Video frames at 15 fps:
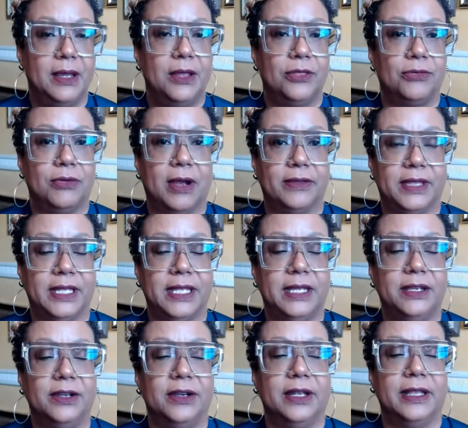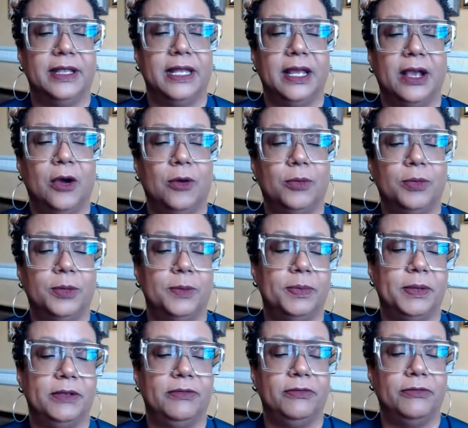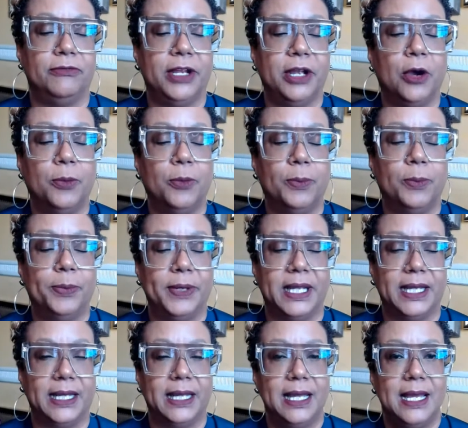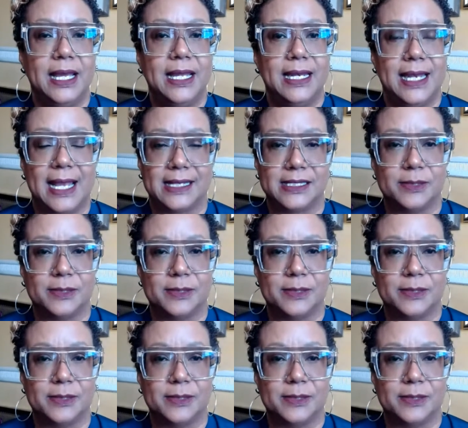throughout the year, and they hope to be reopening next month.